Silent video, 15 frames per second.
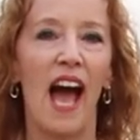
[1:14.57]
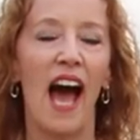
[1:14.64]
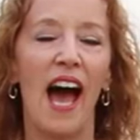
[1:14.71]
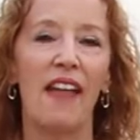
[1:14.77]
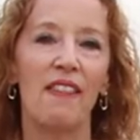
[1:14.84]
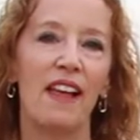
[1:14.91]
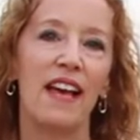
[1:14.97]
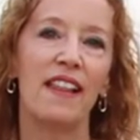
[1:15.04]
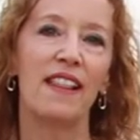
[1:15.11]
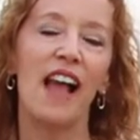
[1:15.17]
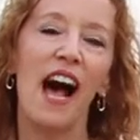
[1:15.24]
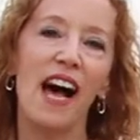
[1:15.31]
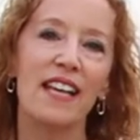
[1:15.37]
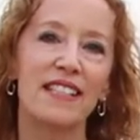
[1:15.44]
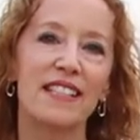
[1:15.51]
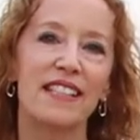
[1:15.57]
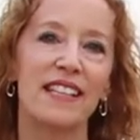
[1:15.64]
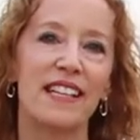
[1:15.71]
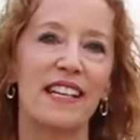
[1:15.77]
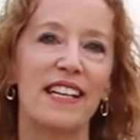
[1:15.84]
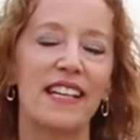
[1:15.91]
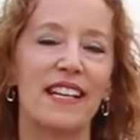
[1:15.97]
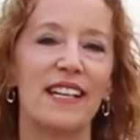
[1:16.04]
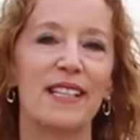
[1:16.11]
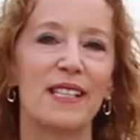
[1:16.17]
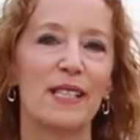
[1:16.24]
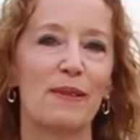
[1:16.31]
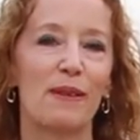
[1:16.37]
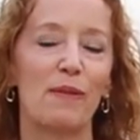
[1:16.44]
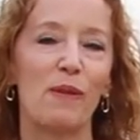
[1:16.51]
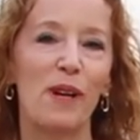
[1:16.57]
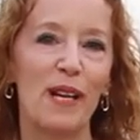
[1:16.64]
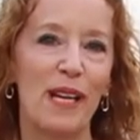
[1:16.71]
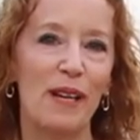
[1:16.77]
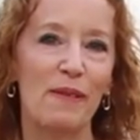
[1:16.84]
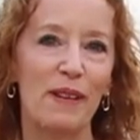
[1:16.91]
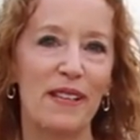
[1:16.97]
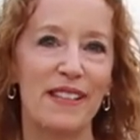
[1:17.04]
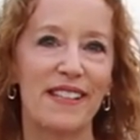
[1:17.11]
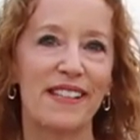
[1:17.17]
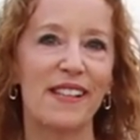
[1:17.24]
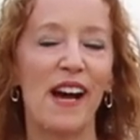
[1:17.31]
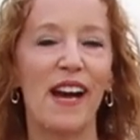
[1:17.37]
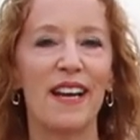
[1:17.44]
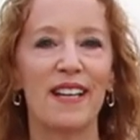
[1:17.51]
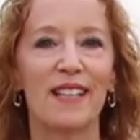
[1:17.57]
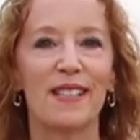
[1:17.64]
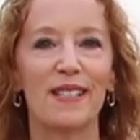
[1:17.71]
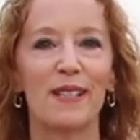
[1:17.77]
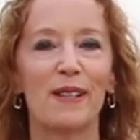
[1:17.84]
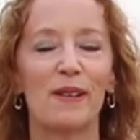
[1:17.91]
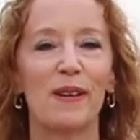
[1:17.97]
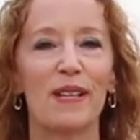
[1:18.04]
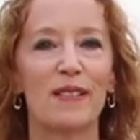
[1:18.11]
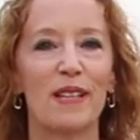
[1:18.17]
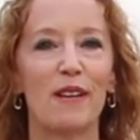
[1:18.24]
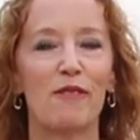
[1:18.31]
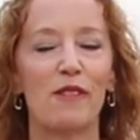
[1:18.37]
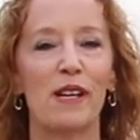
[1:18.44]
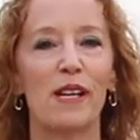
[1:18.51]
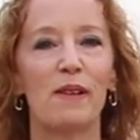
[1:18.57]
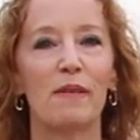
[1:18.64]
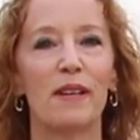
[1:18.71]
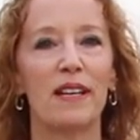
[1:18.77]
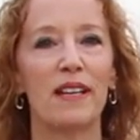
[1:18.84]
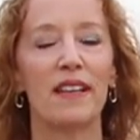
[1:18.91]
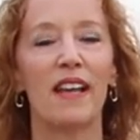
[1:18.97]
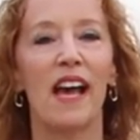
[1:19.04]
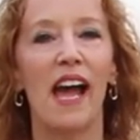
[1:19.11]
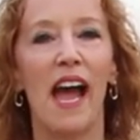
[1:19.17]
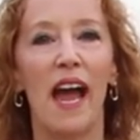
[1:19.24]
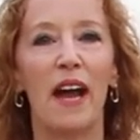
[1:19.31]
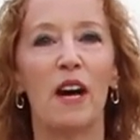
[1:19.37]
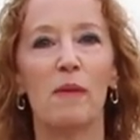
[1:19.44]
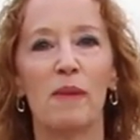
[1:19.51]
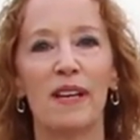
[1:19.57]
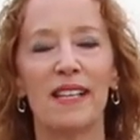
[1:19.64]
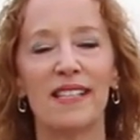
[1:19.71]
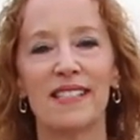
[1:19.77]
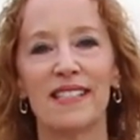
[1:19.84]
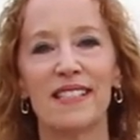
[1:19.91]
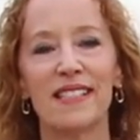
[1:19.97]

And then lastly is when working with the clients who are suffering with ailments